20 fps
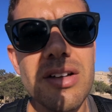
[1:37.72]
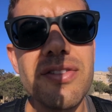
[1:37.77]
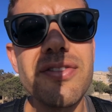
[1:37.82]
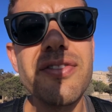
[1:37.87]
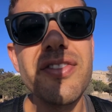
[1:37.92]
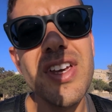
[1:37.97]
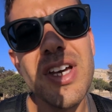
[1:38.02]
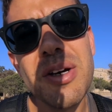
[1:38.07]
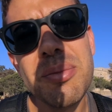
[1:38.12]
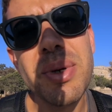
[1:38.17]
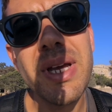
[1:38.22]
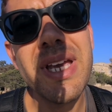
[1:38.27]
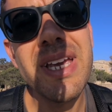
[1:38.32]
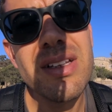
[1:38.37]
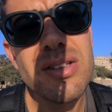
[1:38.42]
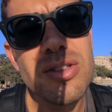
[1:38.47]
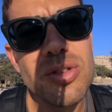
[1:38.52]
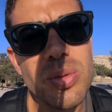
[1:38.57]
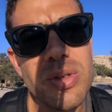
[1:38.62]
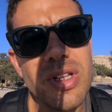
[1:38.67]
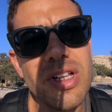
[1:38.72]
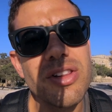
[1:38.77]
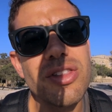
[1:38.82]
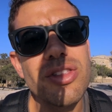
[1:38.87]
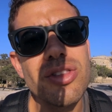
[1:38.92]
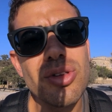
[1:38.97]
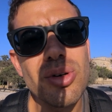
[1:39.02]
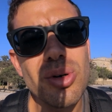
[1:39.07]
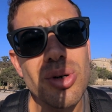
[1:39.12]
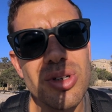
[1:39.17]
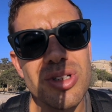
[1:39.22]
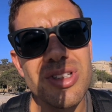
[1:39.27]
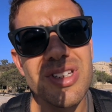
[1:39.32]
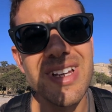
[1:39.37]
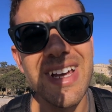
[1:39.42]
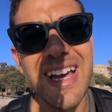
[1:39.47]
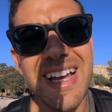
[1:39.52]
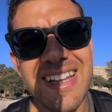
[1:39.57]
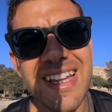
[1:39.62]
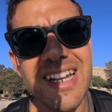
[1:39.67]
Fear begins with a
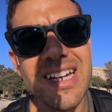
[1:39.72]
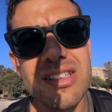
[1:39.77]
thought, and